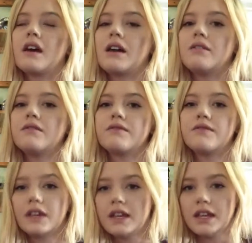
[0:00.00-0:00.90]
I don't
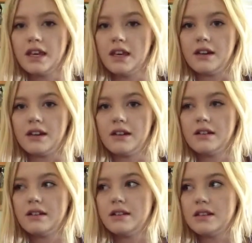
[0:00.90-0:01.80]
feel it here
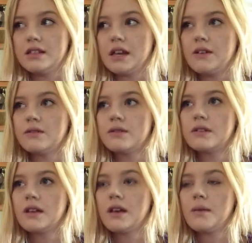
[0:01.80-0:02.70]
in this
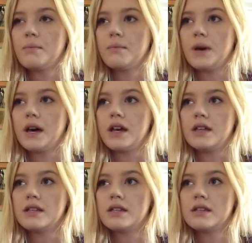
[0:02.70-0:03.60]
house,
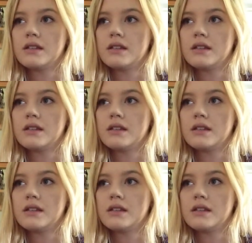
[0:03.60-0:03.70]
but